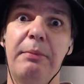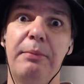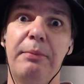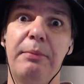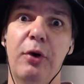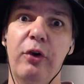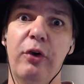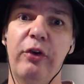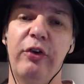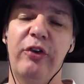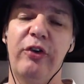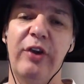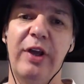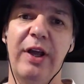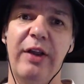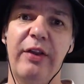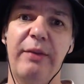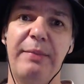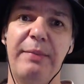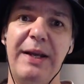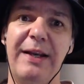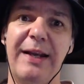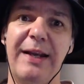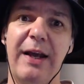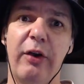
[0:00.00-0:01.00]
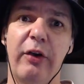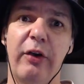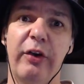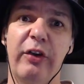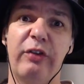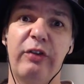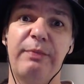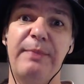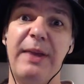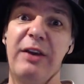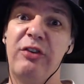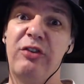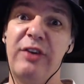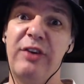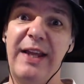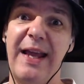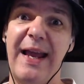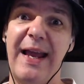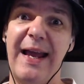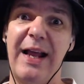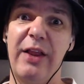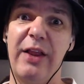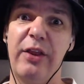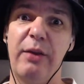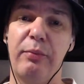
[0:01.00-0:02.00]
put the beat down on,
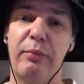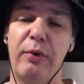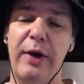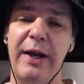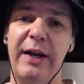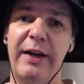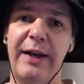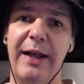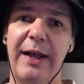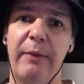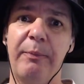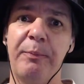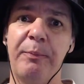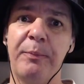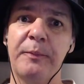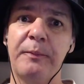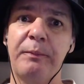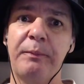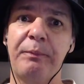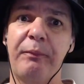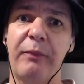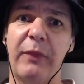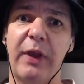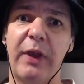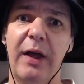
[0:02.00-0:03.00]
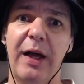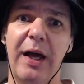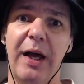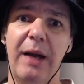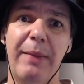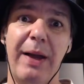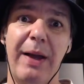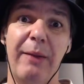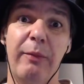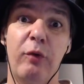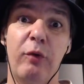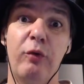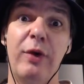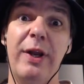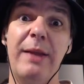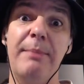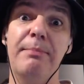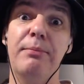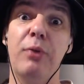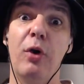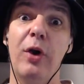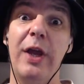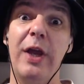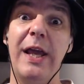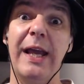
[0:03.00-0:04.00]
especially at the breakdown. And were really
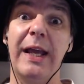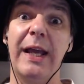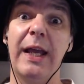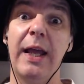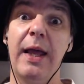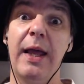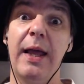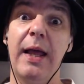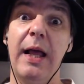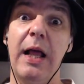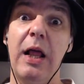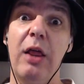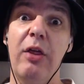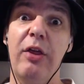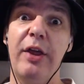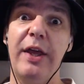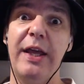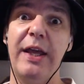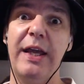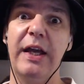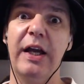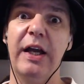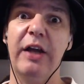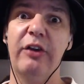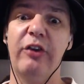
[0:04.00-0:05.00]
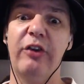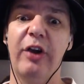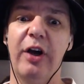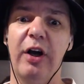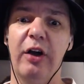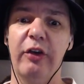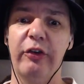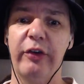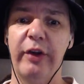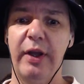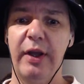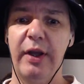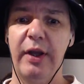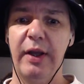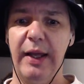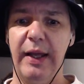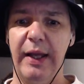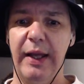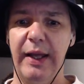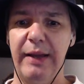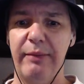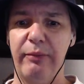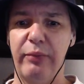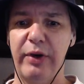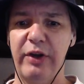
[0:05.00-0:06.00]
bullying the Tars
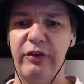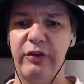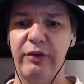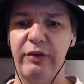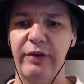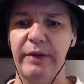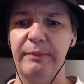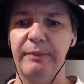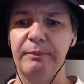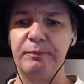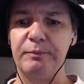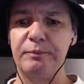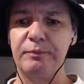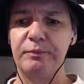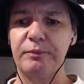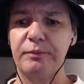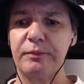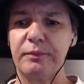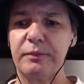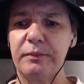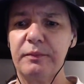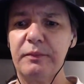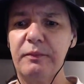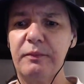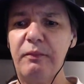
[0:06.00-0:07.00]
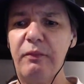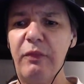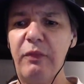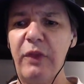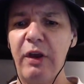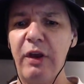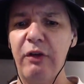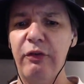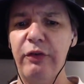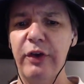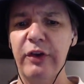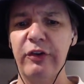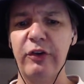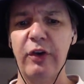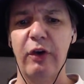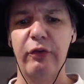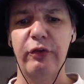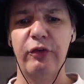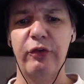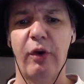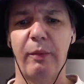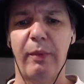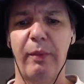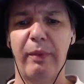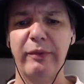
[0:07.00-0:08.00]
impressively. First
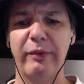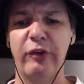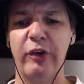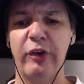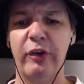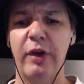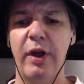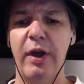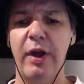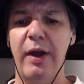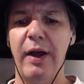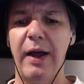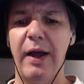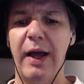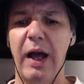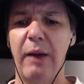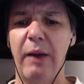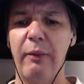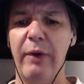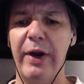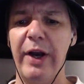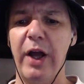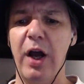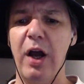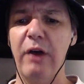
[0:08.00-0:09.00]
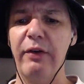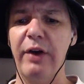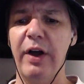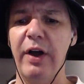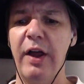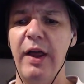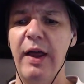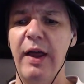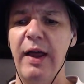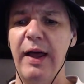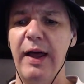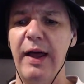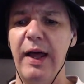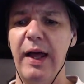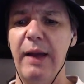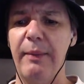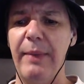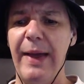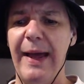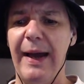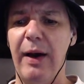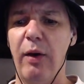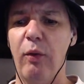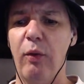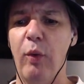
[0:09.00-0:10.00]
off, Tom Robinson went over
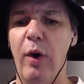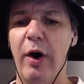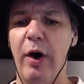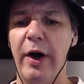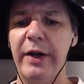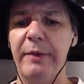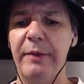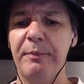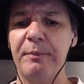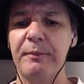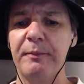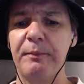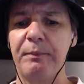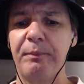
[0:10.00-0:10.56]
out wide,